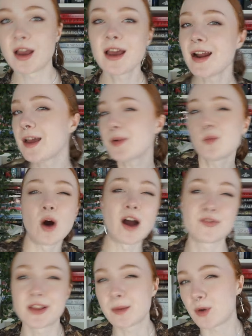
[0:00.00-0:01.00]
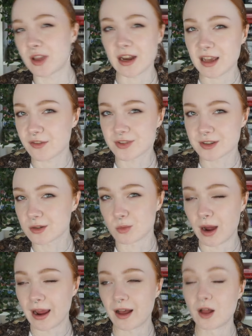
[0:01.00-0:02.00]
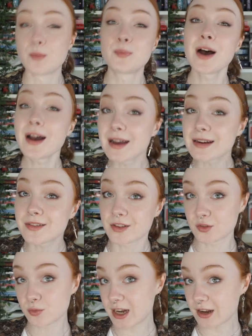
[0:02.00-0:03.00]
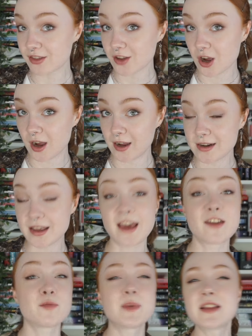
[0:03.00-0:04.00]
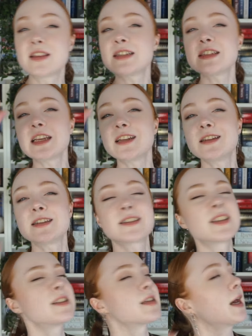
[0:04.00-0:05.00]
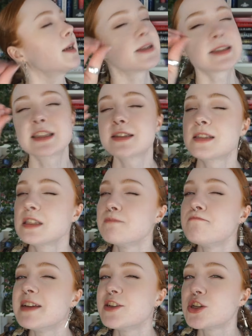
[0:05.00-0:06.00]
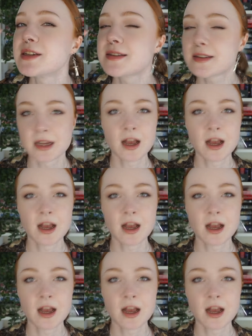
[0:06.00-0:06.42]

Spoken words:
And I've been waffling about getting it for a little while, but this readathon gave me the teeniest, the tiniest, the smidgenest,